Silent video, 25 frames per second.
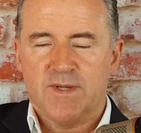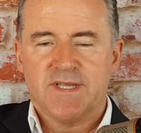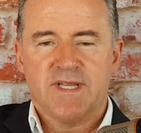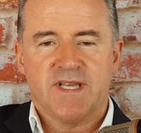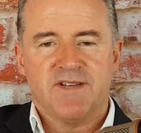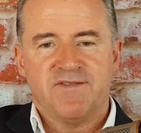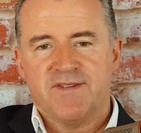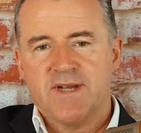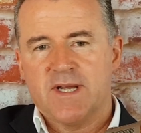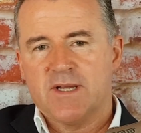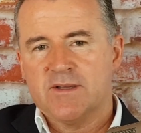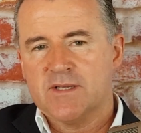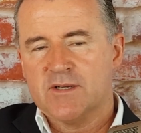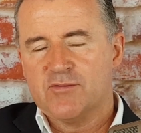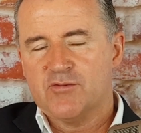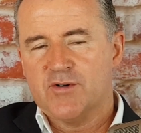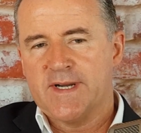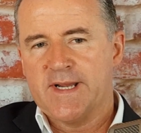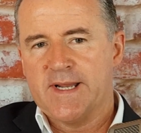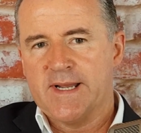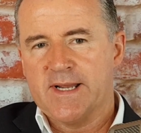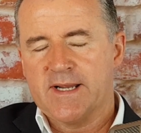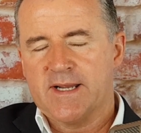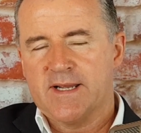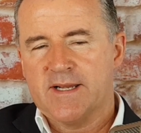they found the
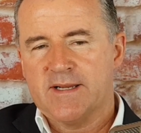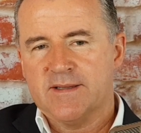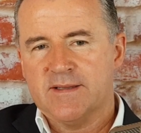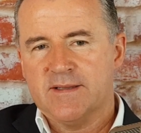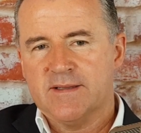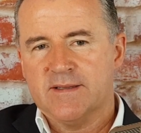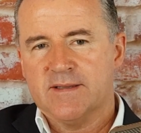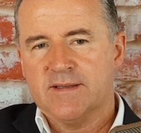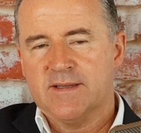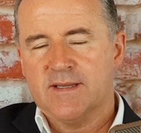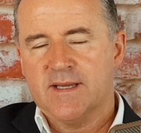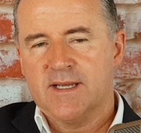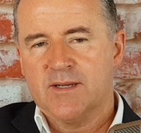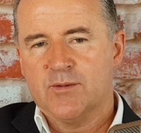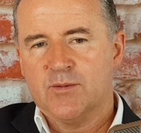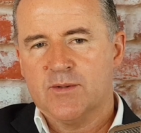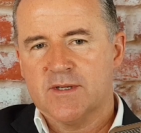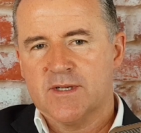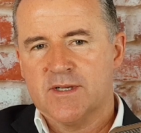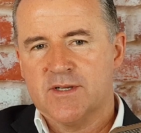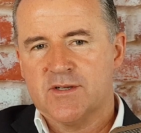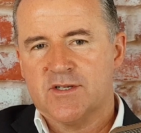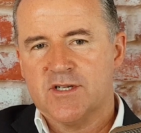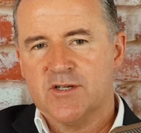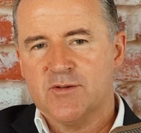wreck, they
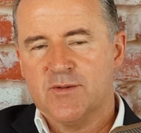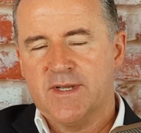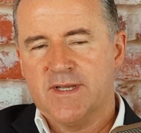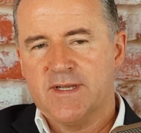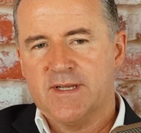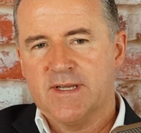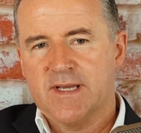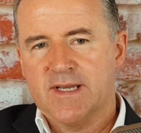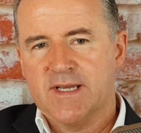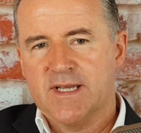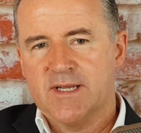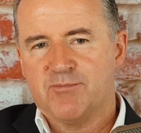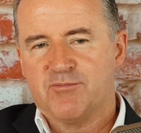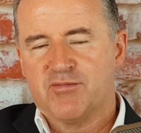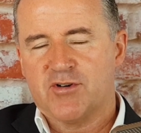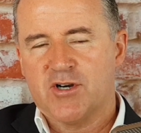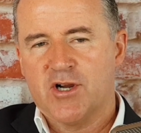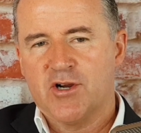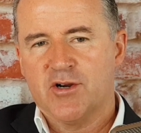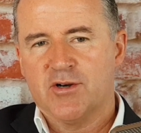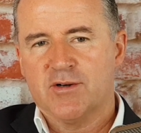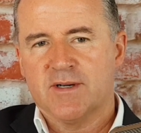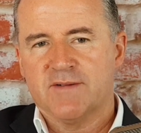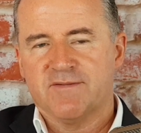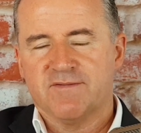were doing a
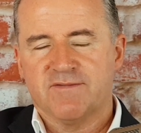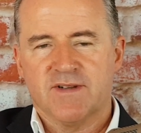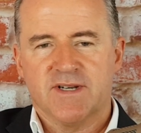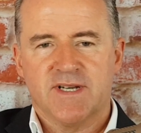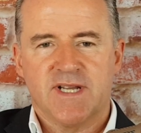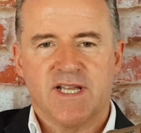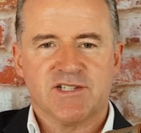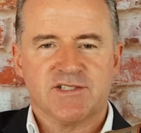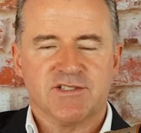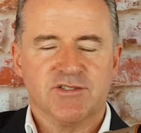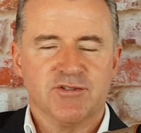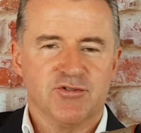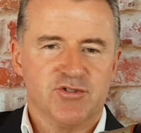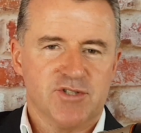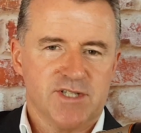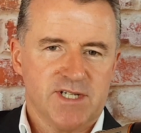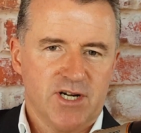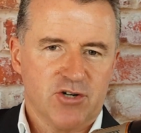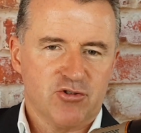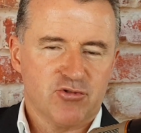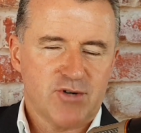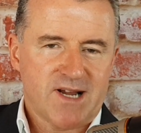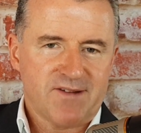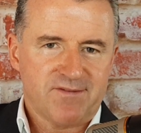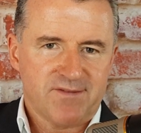program for National
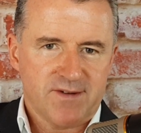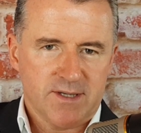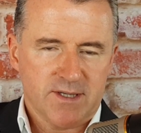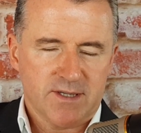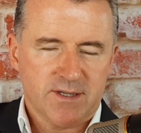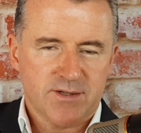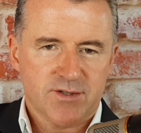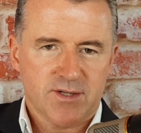Geographic,